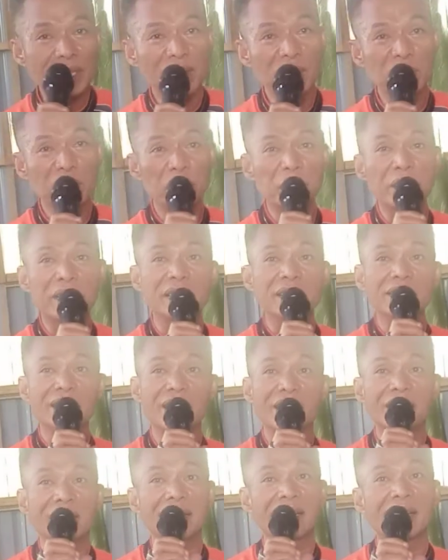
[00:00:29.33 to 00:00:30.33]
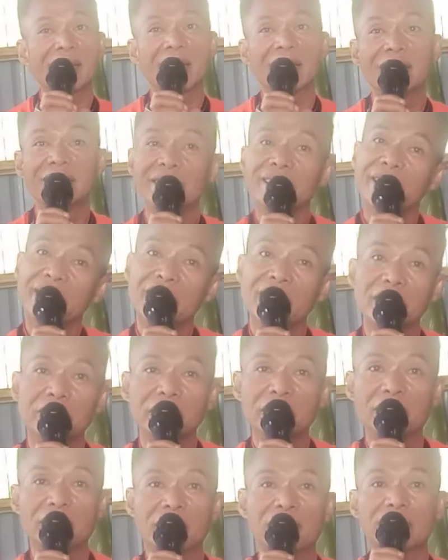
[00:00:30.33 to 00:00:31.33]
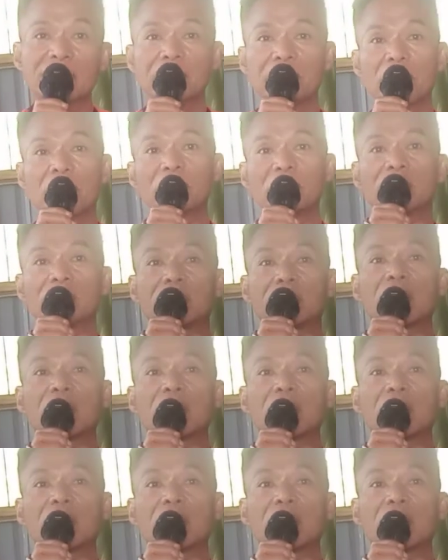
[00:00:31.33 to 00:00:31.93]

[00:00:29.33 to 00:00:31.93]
I think I have discussed about